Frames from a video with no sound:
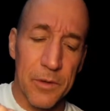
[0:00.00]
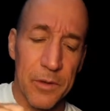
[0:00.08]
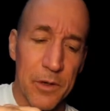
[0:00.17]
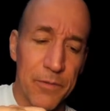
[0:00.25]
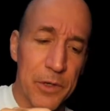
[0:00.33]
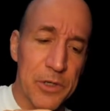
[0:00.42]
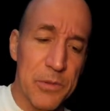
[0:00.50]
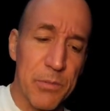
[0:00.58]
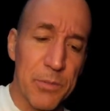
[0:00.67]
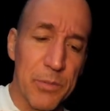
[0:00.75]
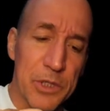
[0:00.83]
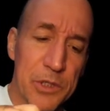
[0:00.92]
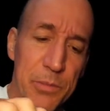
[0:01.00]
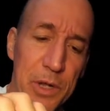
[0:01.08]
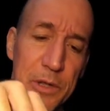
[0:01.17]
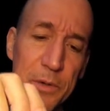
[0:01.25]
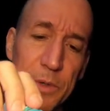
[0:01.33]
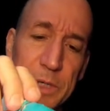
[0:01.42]
There are very much
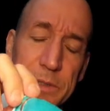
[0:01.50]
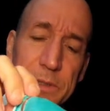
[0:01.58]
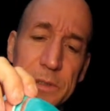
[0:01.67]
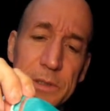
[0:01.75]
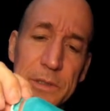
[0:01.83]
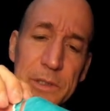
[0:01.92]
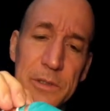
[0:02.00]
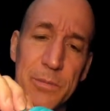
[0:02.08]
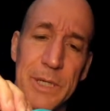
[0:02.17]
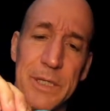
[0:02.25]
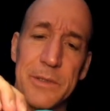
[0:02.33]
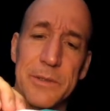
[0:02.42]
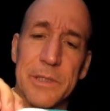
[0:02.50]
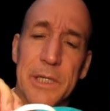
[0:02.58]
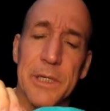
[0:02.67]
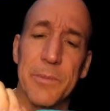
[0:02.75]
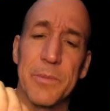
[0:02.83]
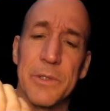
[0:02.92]
smaller ones, like this medical
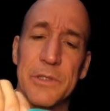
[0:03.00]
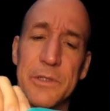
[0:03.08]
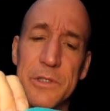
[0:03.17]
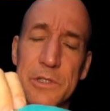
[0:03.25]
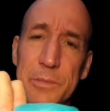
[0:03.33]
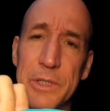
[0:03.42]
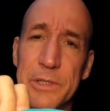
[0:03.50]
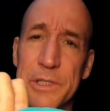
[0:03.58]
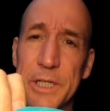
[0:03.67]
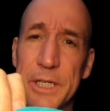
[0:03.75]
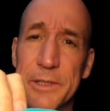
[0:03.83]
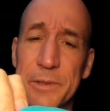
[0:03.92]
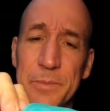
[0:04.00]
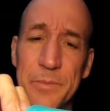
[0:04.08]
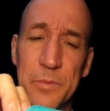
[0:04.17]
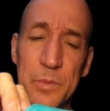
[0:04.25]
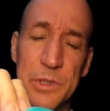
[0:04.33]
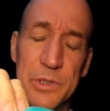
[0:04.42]
type that's in a small size,
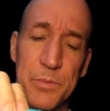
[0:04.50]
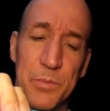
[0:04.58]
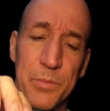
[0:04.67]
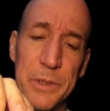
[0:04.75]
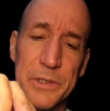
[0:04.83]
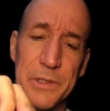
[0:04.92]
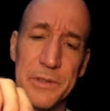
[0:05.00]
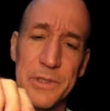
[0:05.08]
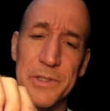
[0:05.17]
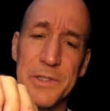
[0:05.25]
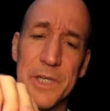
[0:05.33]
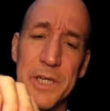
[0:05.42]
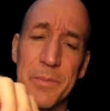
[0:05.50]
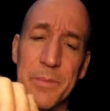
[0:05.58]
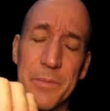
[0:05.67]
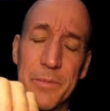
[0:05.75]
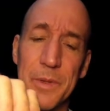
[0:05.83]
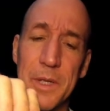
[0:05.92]
which is basically the same.
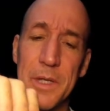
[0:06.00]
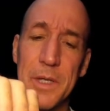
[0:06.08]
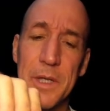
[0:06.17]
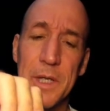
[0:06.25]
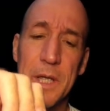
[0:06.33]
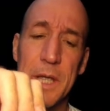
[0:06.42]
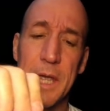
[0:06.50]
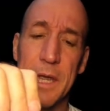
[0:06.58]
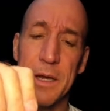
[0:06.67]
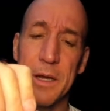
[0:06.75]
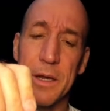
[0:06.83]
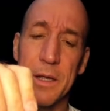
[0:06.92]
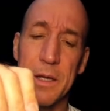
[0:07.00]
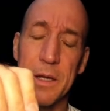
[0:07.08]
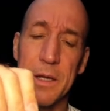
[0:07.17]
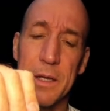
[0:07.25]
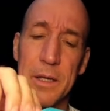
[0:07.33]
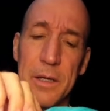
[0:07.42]
And
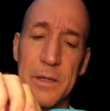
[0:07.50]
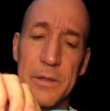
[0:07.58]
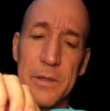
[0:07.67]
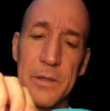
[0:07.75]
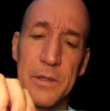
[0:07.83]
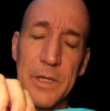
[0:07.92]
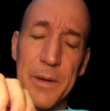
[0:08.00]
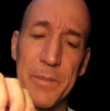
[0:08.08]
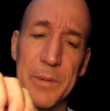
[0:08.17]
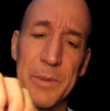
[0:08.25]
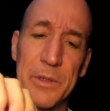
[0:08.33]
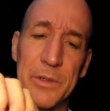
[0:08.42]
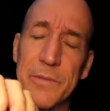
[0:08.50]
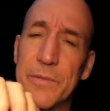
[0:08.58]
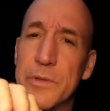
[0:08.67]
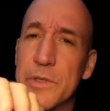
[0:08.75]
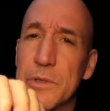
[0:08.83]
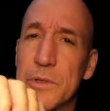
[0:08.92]
that may be good
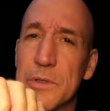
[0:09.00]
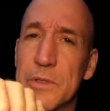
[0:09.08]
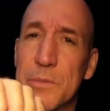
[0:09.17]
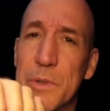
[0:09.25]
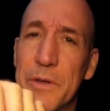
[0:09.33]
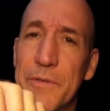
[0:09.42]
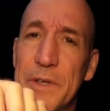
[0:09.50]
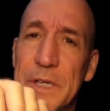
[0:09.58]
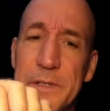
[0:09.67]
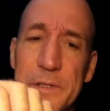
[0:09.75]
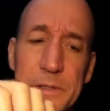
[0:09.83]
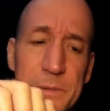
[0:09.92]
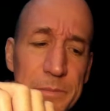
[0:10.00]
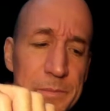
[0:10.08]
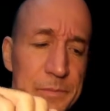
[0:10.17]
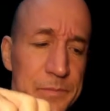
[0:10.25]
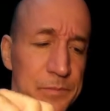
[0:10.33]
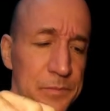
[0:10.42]
for certain small faces.
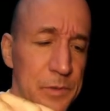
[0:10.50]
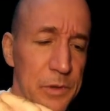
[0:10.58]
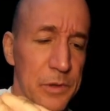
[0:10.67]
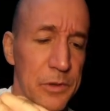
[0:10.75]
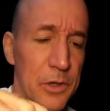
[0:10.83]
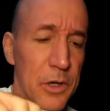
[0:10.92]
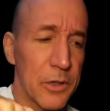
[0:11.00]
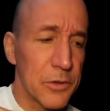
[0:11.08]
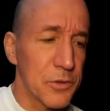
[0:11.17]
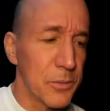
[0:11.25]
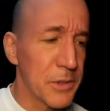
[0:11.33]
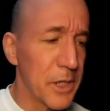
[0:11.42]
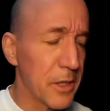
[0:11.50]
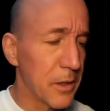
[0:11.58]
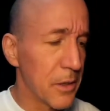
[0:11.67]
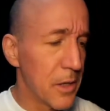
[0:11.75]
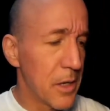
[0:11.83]
They're a little harder to obtain.